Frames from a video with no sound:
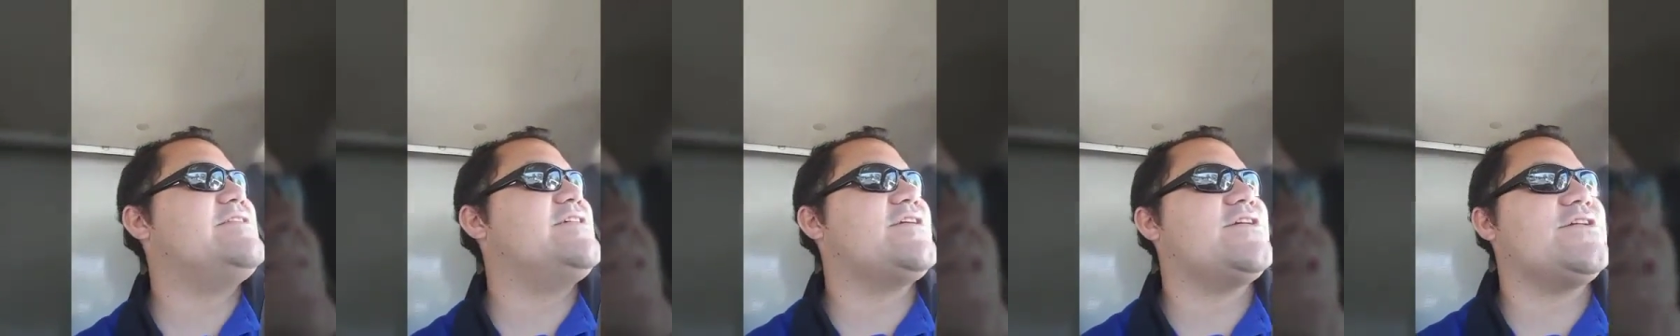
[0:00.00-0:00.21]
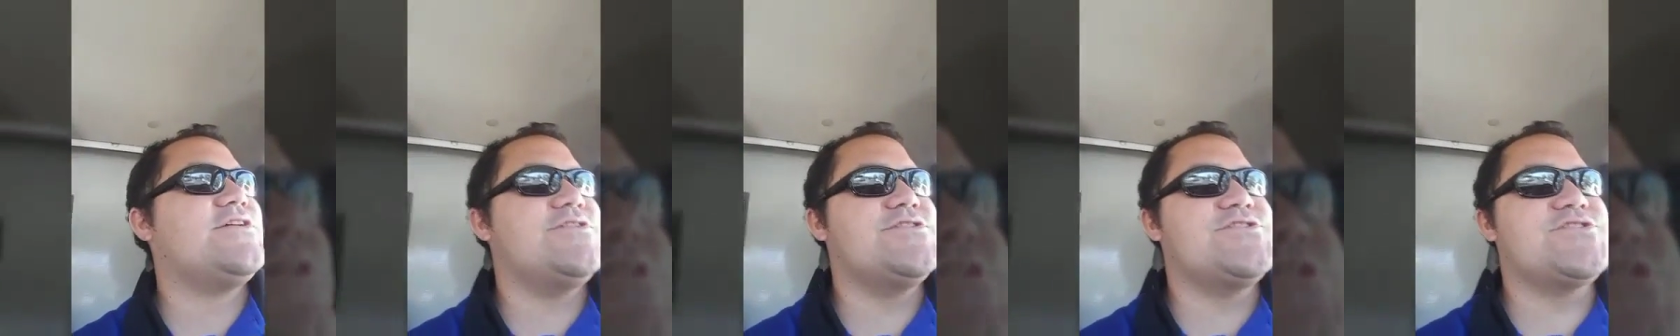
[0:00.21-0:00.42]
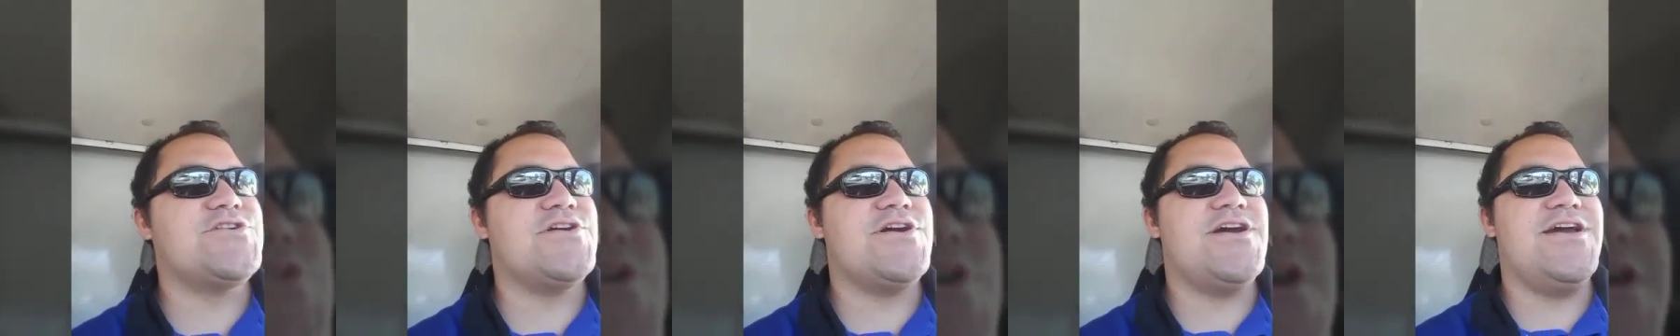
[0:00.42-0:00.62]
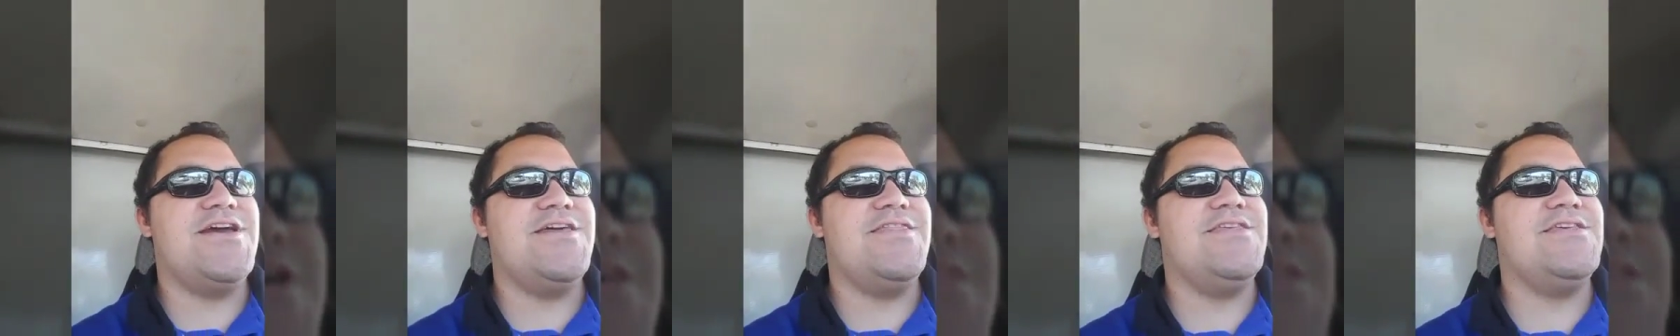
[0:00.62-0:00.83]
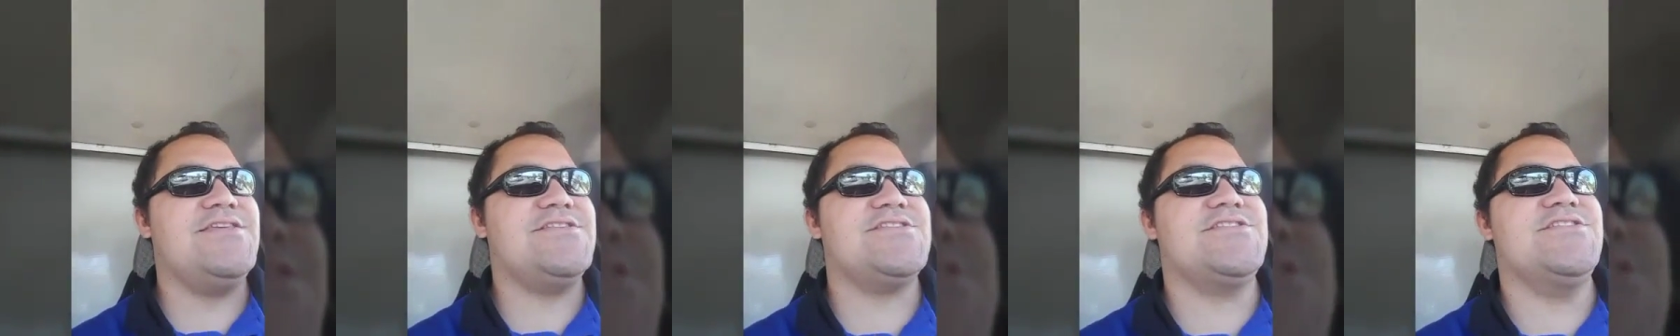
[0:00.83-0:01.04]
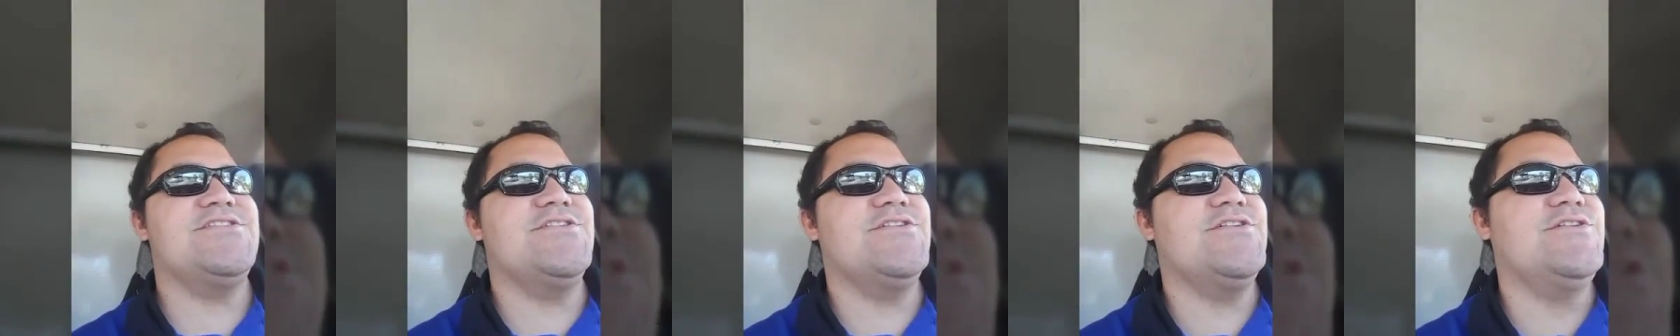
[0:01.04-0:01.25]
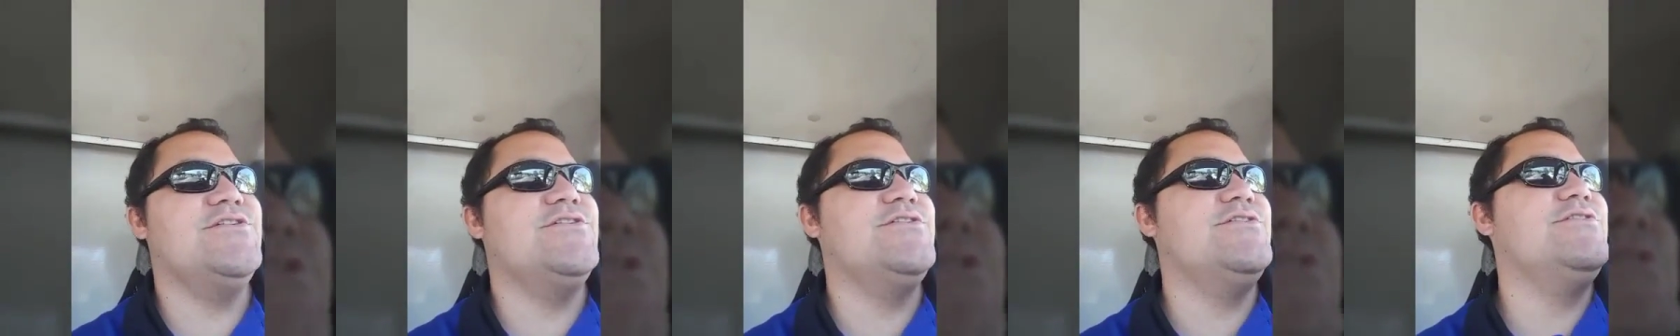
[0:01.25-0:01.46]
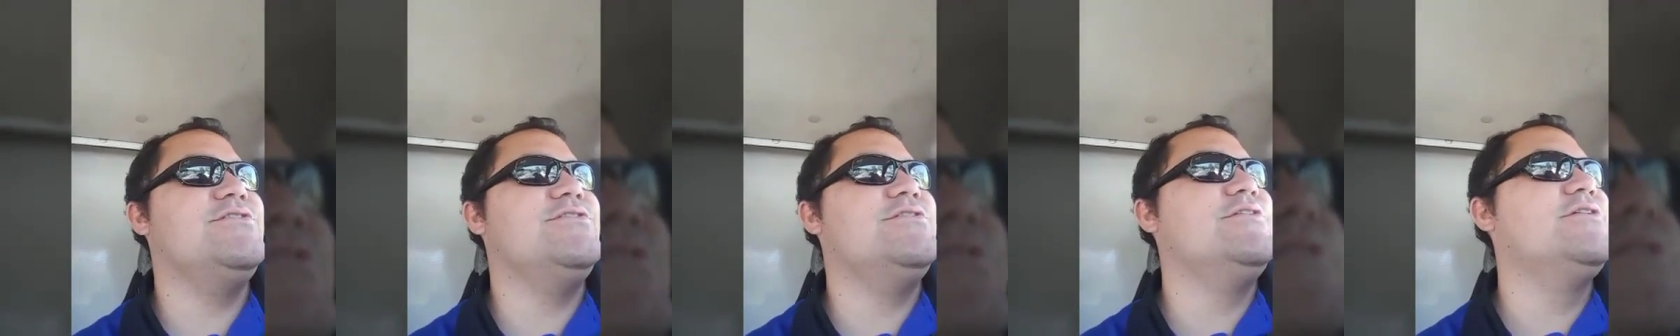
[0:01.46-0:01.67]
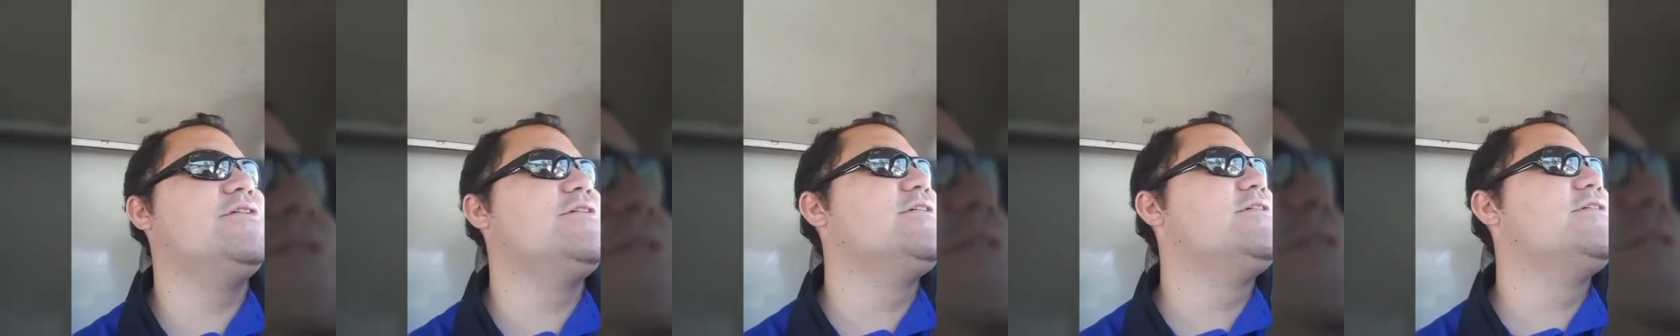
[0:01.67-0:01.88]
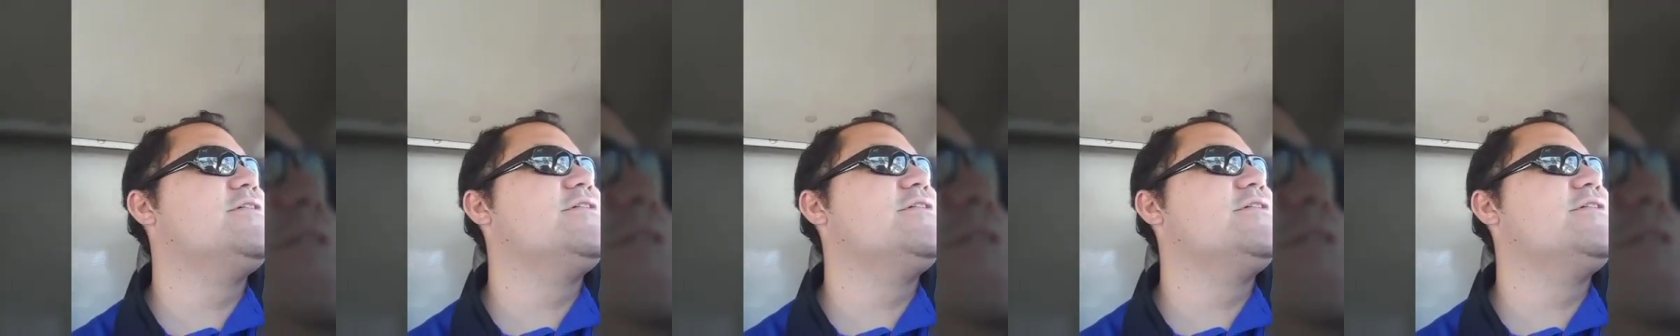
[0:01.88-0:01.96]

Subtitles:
to go try this new,